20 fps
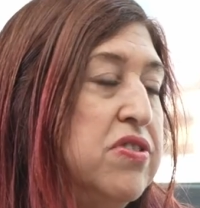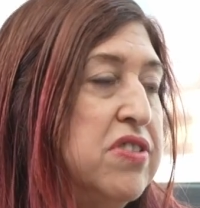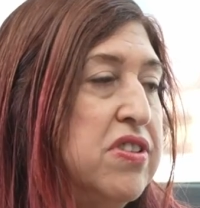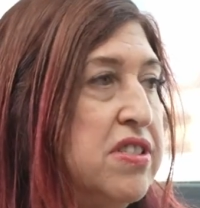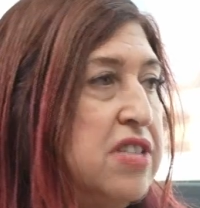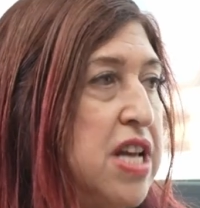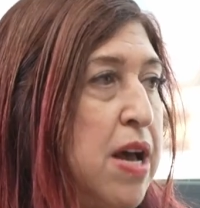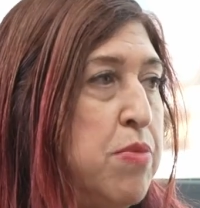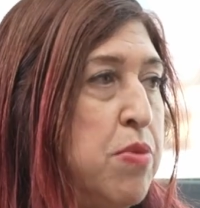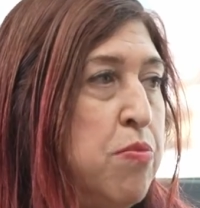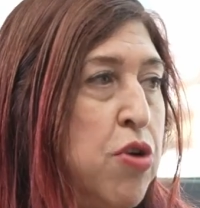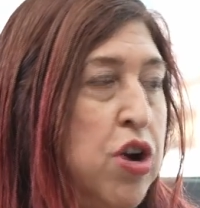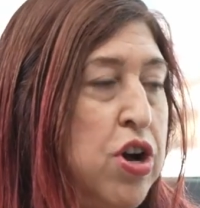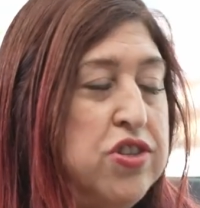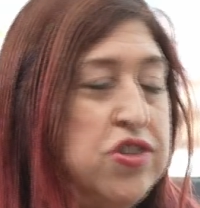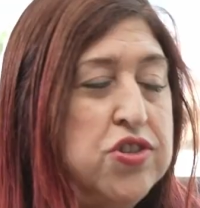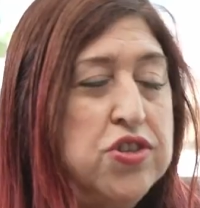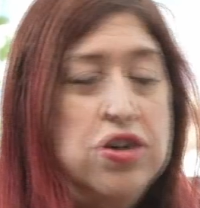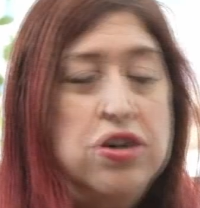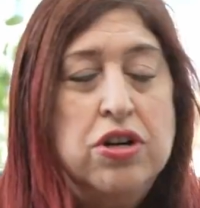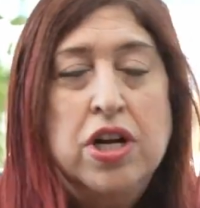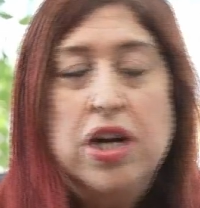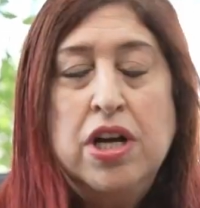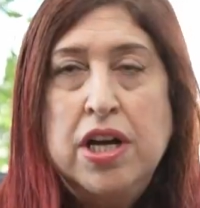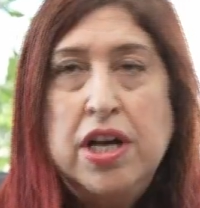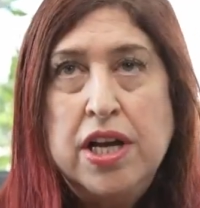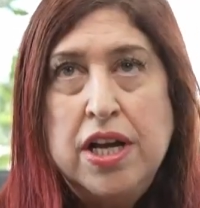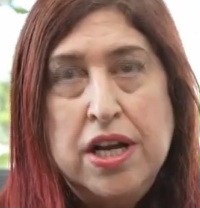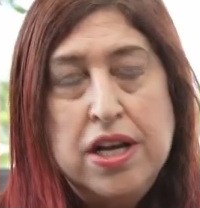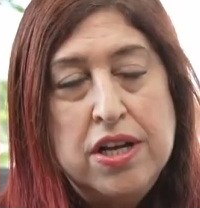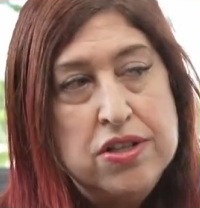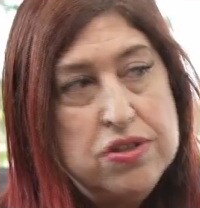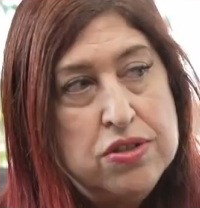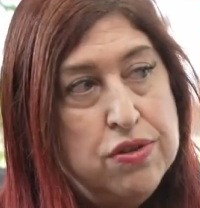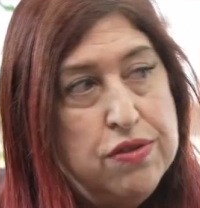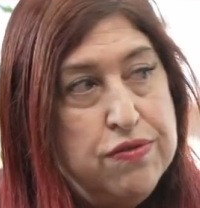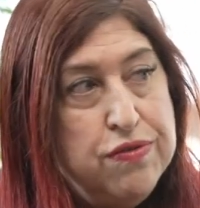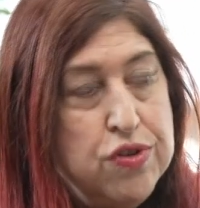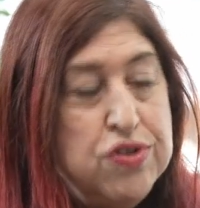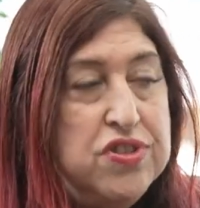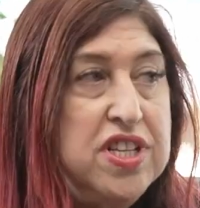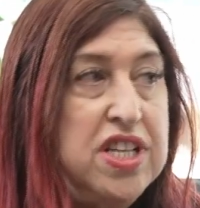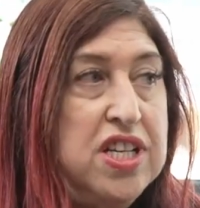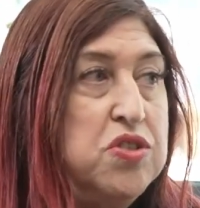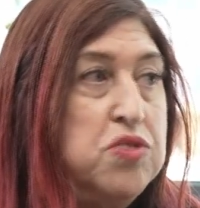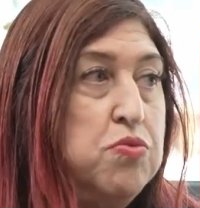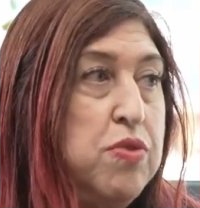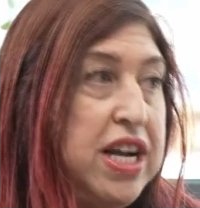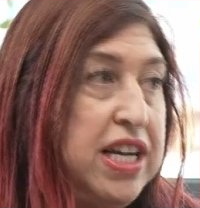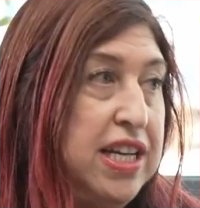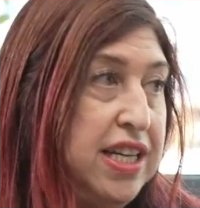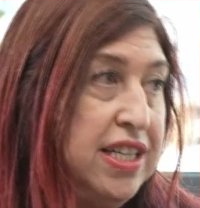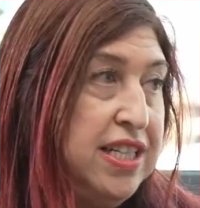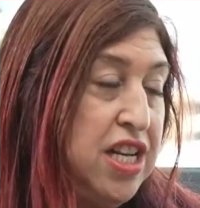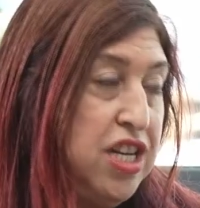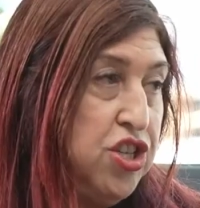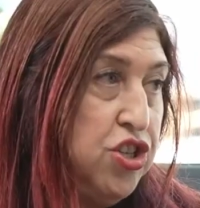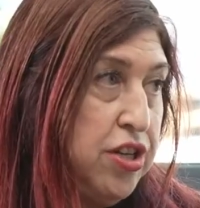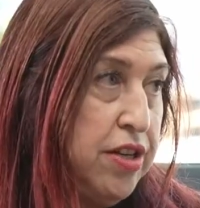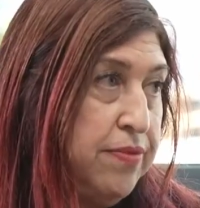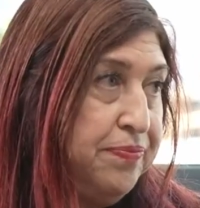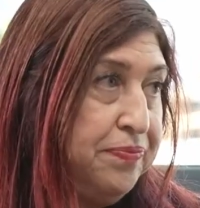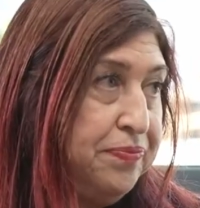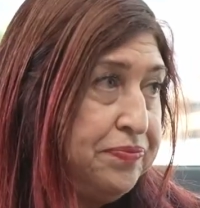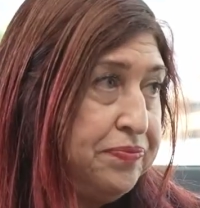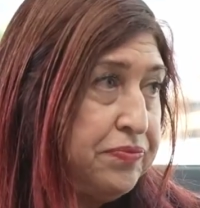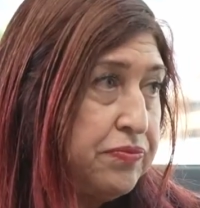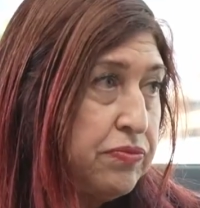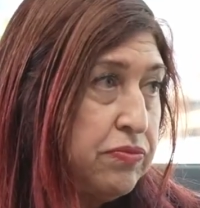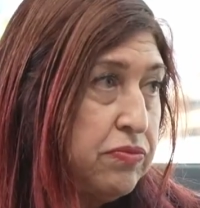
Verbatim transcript: course, because yeah, I'm yeah, a monster. Yeah. So the first thing is recognition.